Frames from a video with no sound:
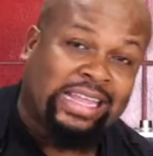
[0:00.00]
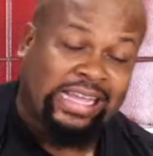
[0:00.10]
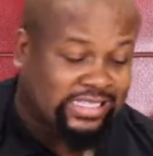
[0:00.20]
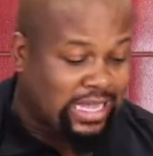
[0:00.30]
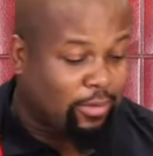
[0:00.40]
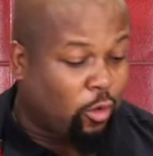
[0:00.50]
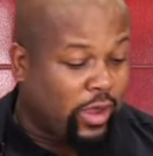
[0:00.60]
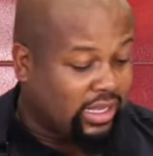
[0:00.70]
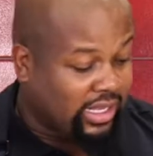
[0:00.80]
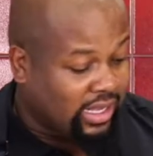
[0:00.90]
It heats up
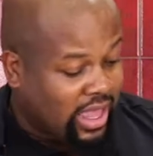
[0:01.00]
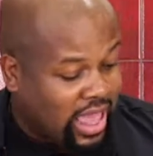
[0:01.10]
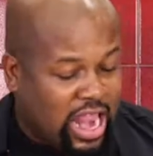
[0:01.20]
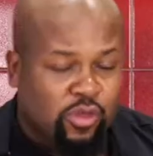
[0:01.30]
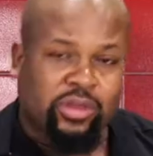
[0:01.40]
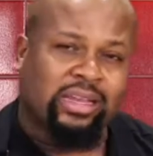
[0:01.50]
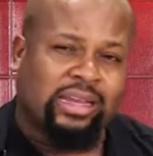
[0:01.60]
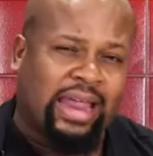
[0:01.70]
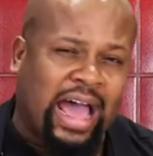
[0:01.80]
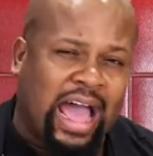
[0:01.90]
quickly, and you can
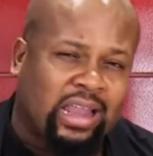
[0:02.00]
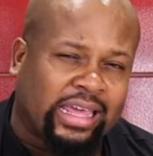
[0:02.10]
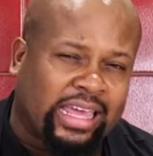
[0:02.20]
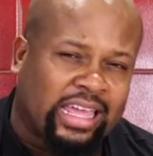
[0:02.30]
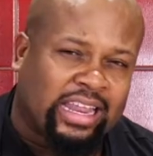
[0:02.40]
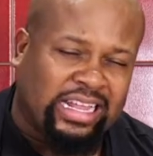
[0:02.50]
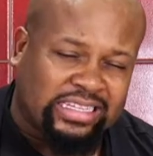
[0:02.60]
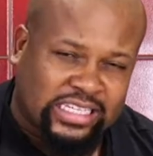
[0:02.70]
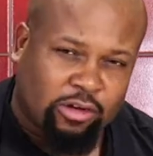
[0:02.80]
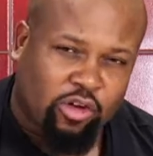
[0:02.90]
dial in
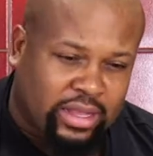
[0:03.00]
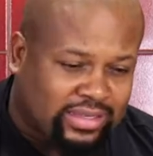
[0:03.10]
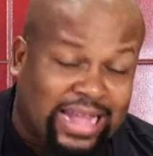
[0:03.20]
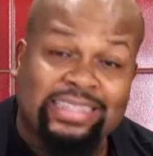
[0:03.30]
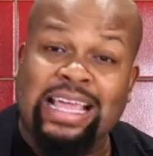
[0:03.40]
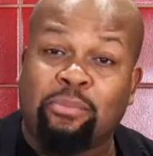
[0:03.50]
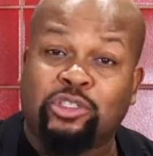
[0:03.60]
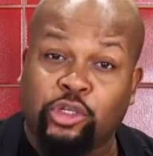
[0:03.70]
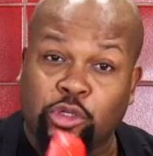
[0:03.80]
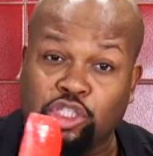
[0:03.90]
and zero into that
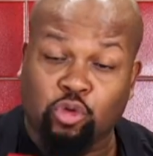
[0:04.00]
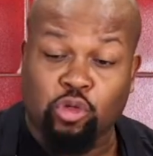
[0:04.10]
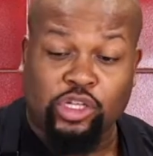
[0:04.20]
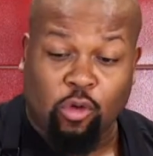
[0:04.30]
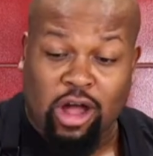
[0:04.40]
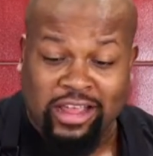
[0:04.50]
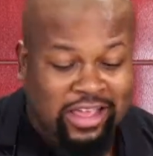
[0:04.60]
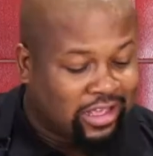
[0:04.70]
temperature you truly want.